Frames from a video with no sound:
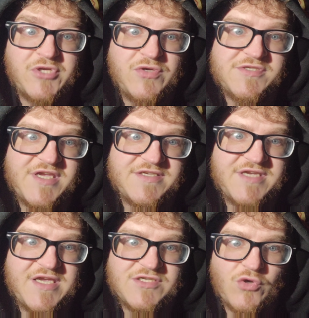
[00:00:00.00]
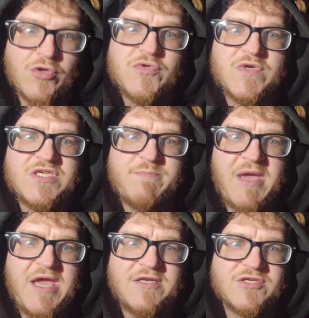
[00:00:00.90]
two C C, sorcery
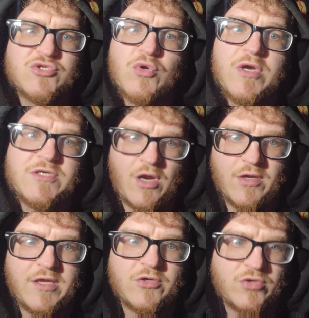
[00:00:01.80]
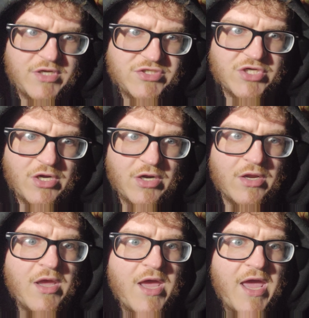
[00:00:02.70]
speed, destroy target creature.